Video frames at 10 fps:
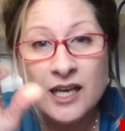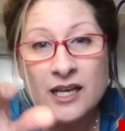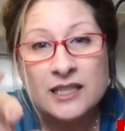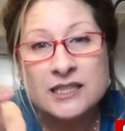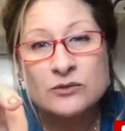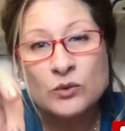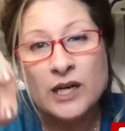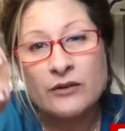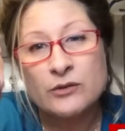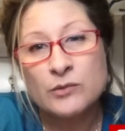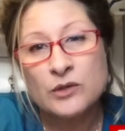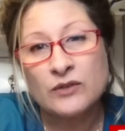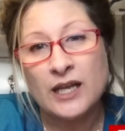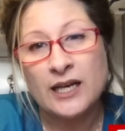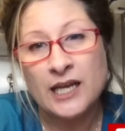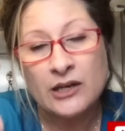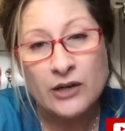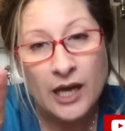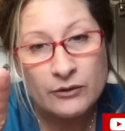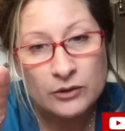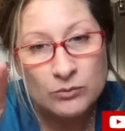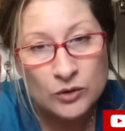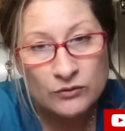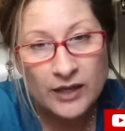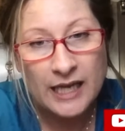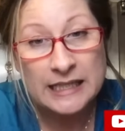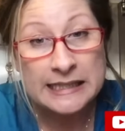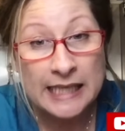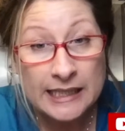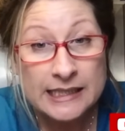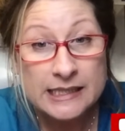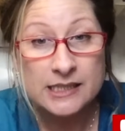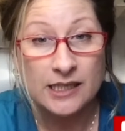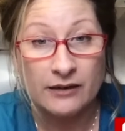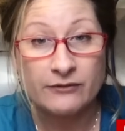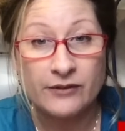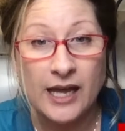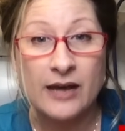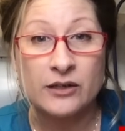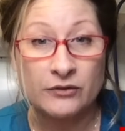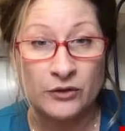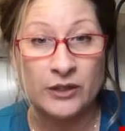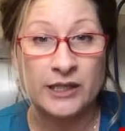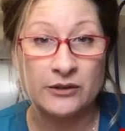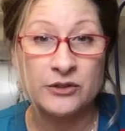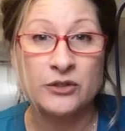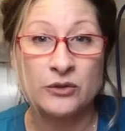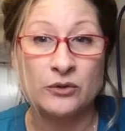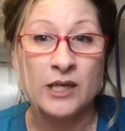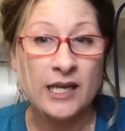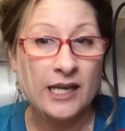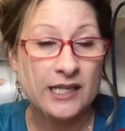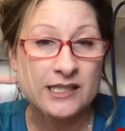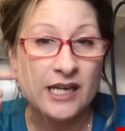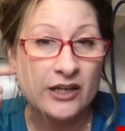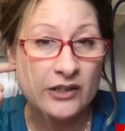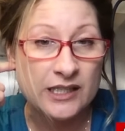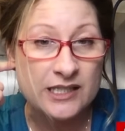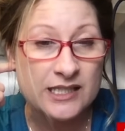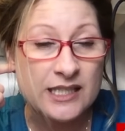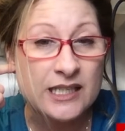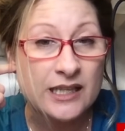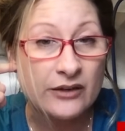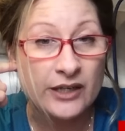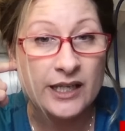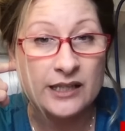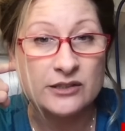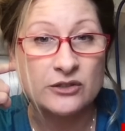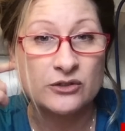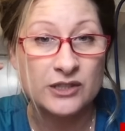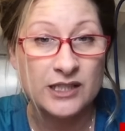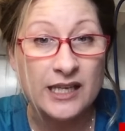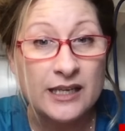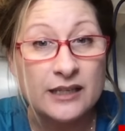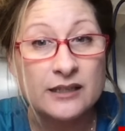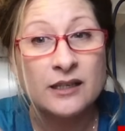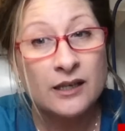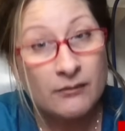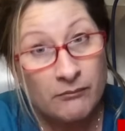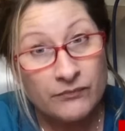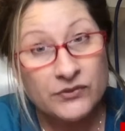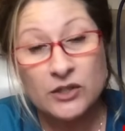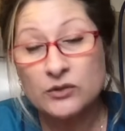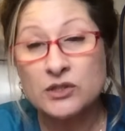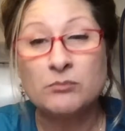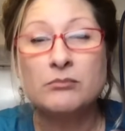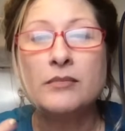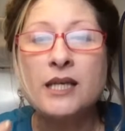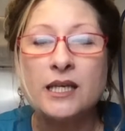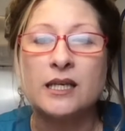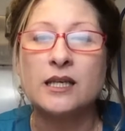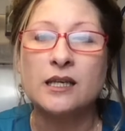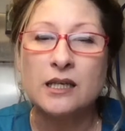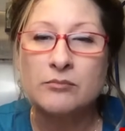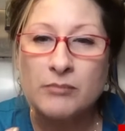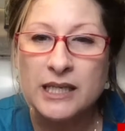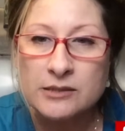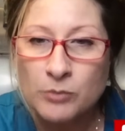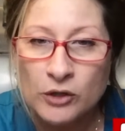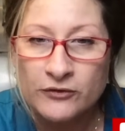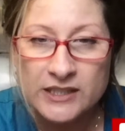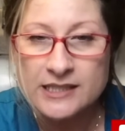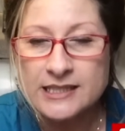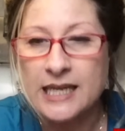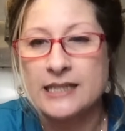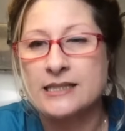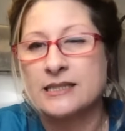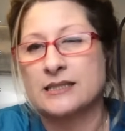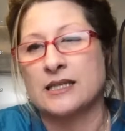because when I removed that hair, I removed that yucky stuff out of her ear too. And it's not going to sit in there against her skin. So to me, it makes perfect sense.